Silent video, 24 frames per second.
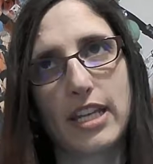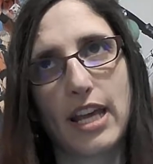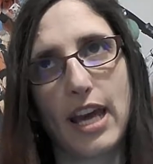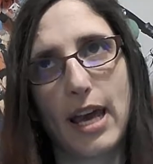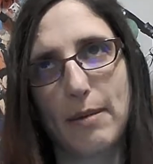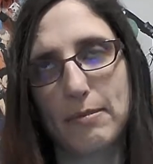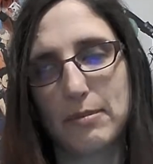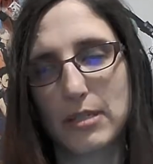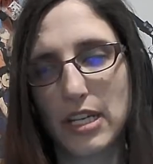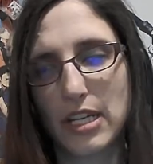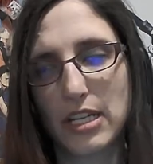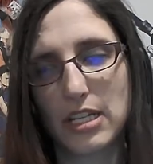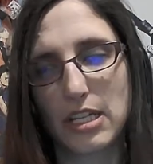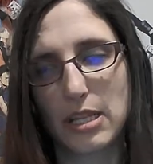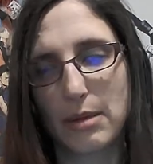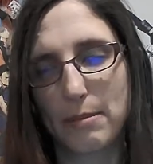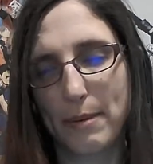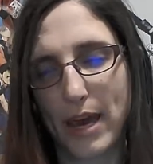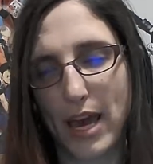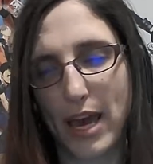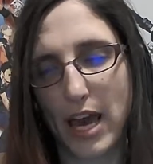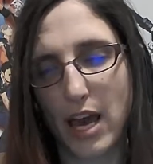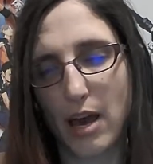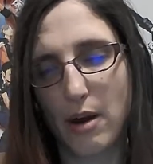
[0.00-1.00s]
tapped into the
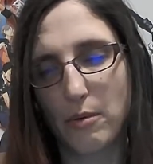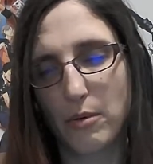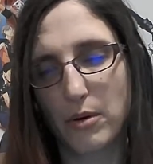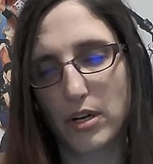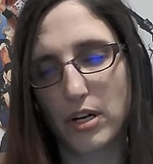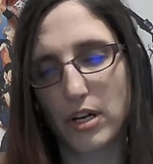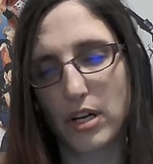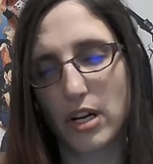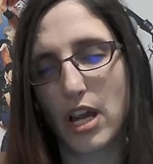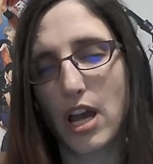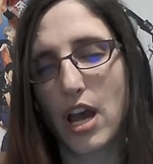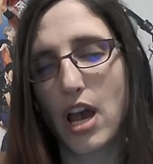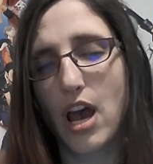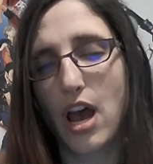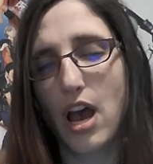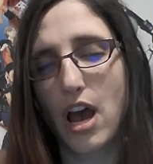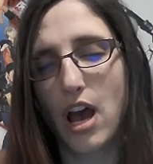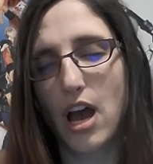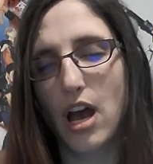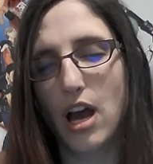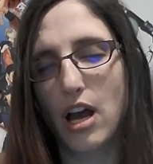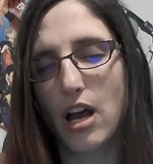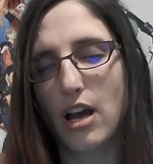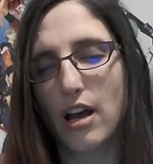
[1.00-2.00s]
power
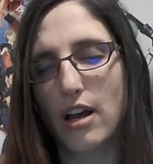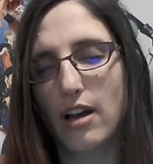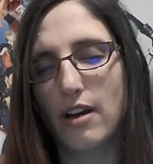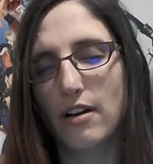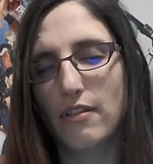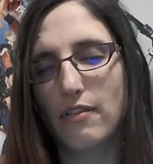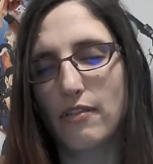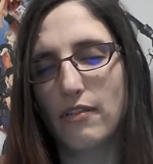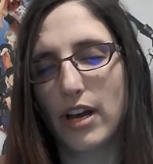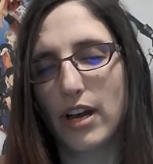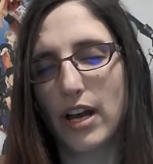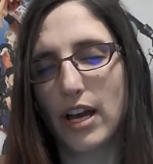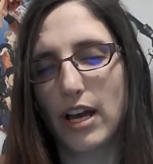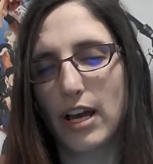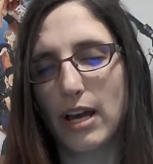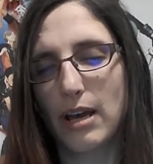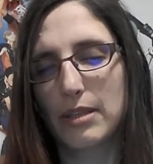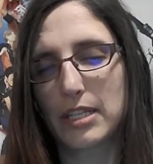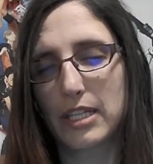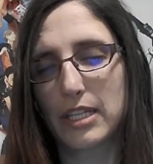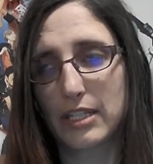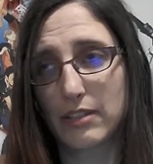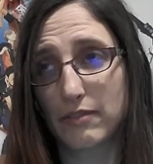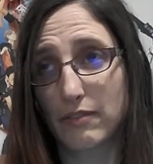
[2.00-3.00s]
of uh,
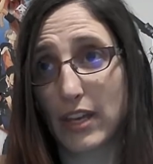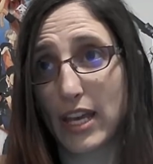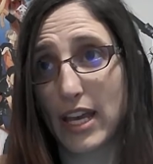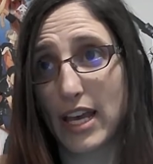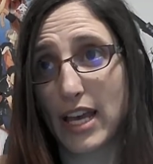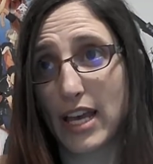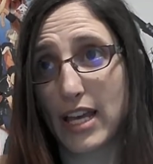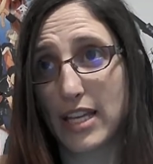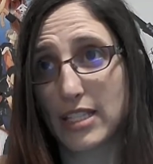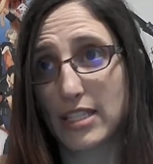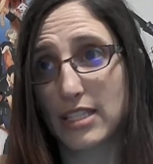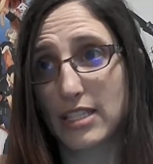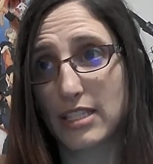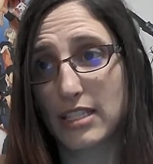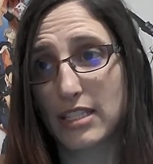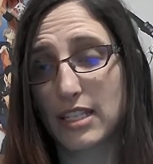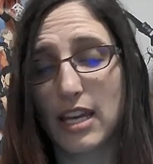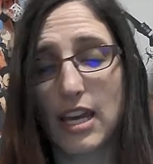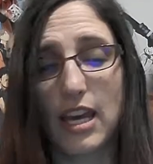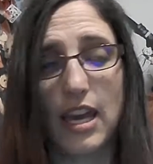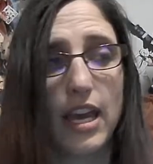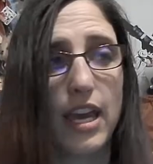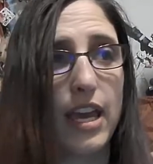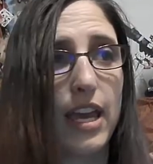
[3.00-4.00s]
the Advance
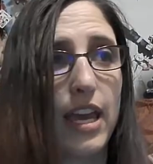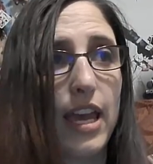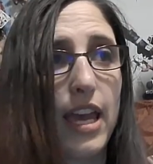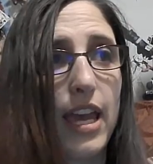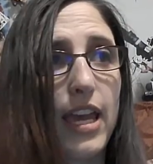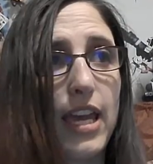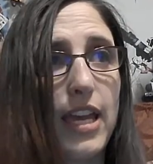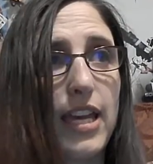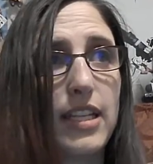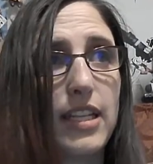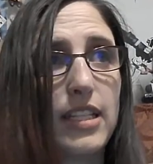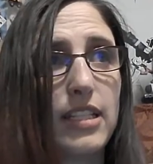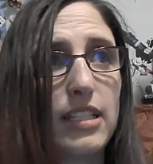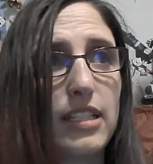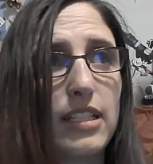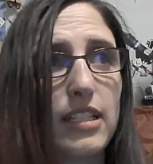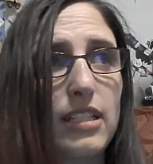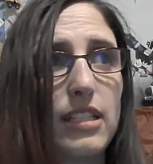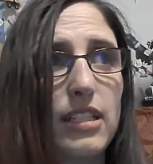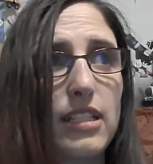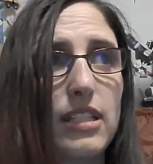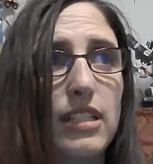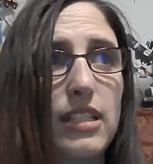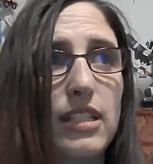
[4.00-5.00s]

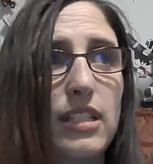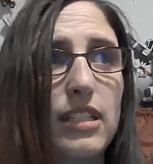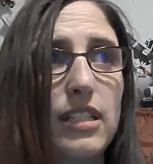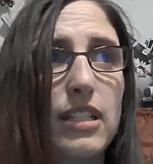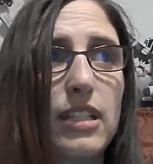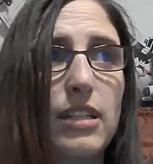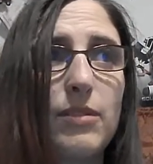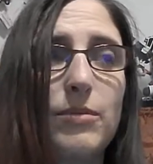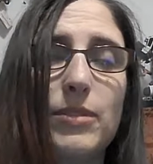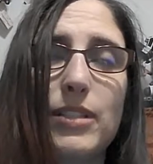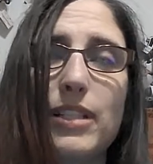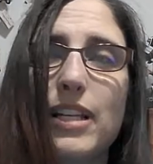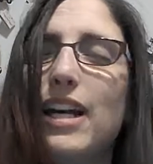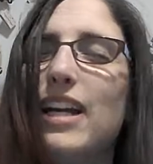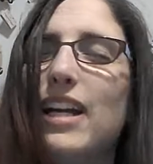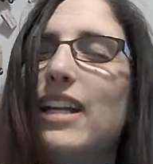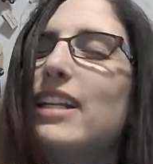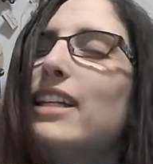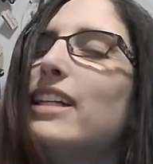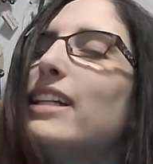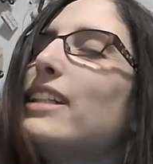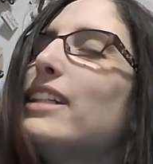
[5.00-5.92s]
and he was kind of